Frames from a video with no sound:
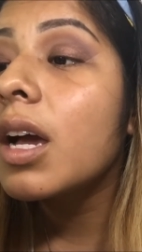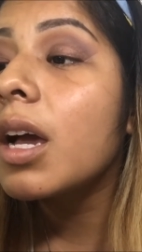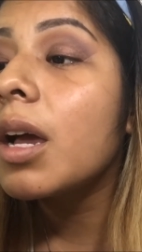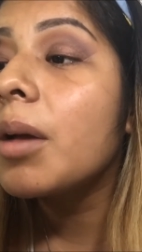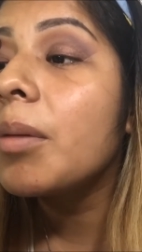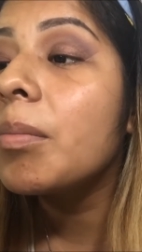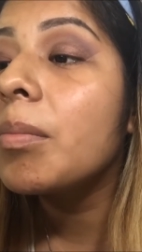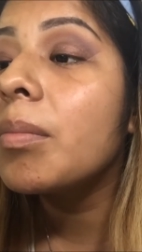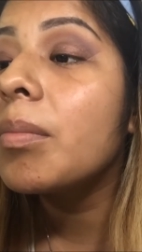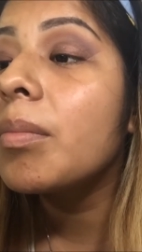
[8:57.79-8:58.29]

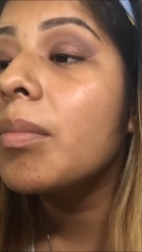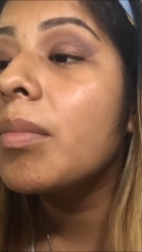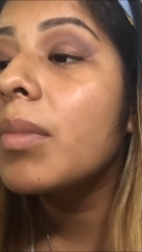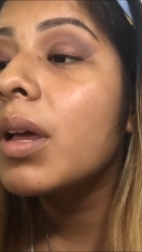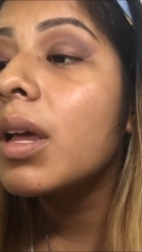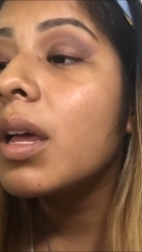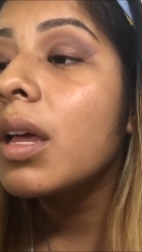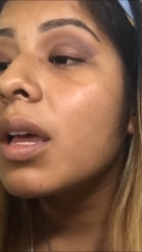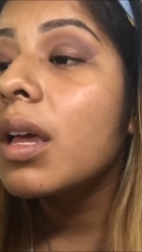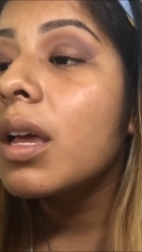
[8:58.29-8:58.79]

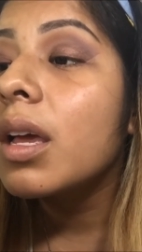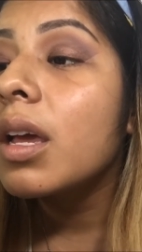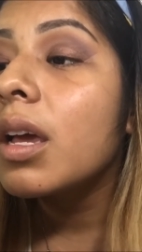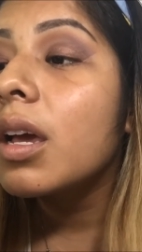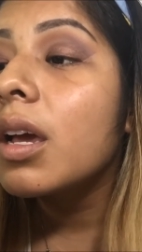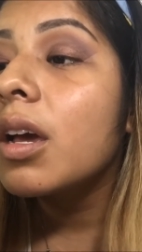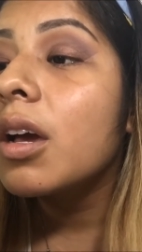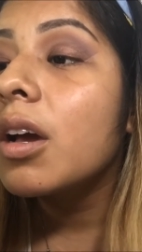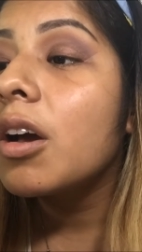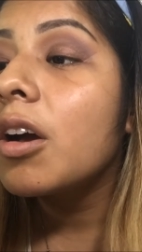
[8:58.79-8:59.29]
I'm
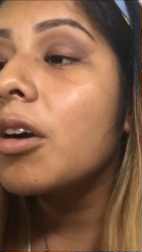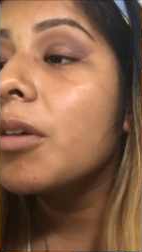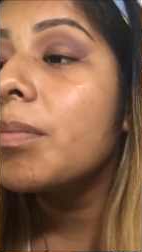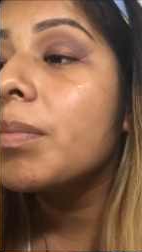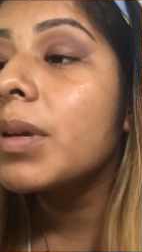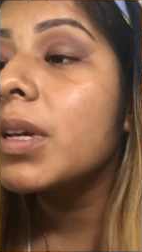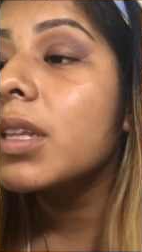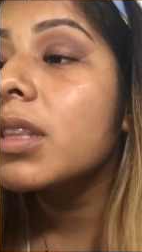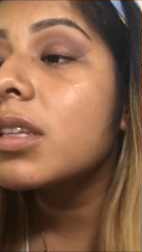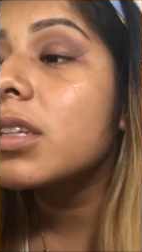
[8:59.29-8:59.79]

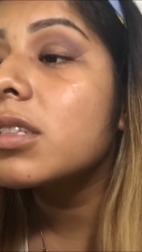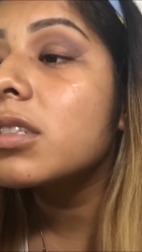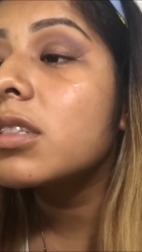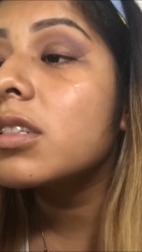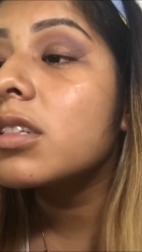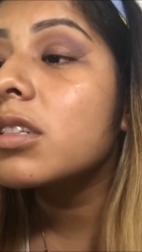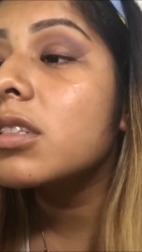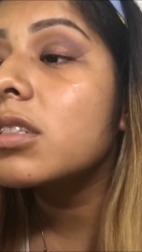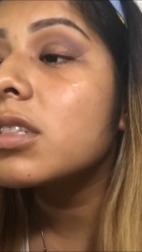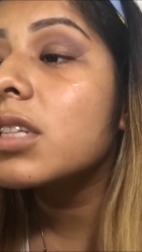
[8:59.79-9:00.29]
hoping this
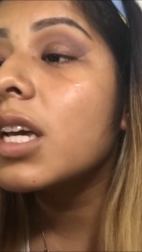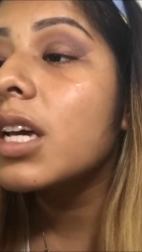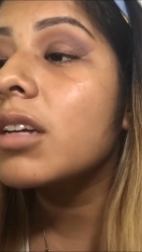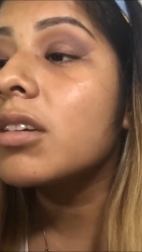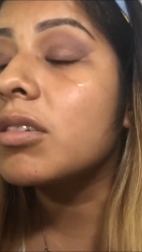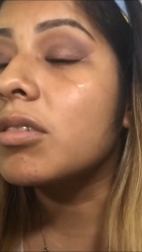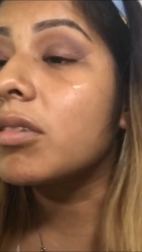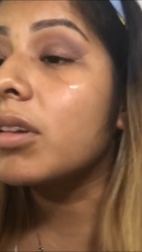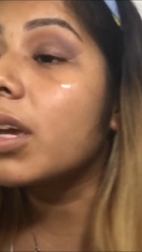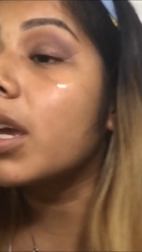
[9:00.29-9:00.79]
turns
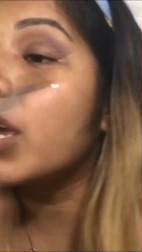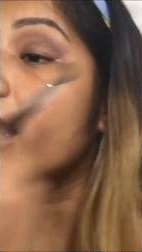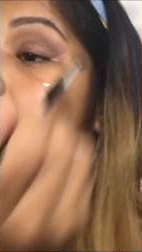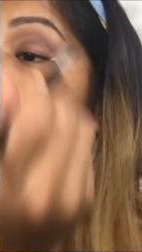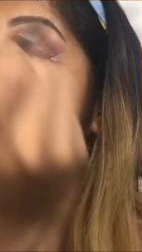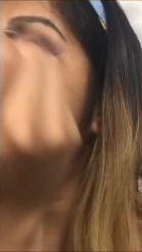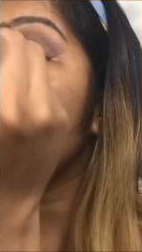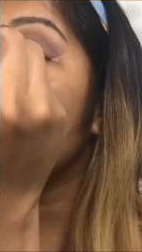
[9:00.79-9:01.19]
out okay.